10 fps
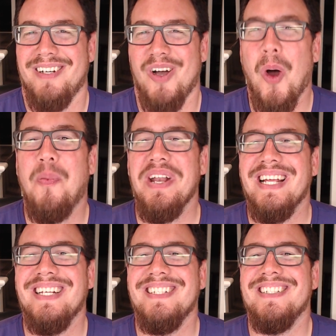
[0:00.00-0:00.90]

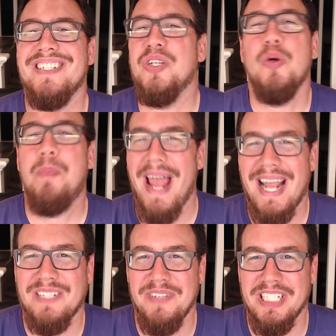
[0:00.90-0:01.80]
Opening new
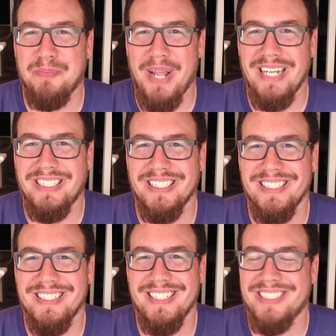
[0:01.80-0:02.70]
packs of an
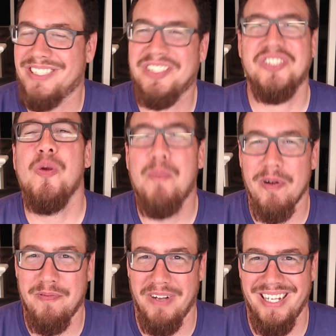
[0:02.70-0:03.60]
expansion is super
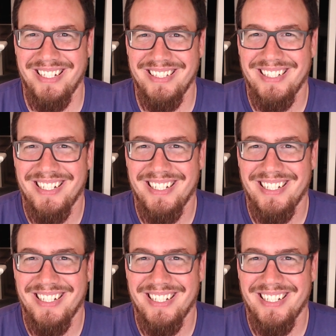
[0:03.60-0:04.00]
fun.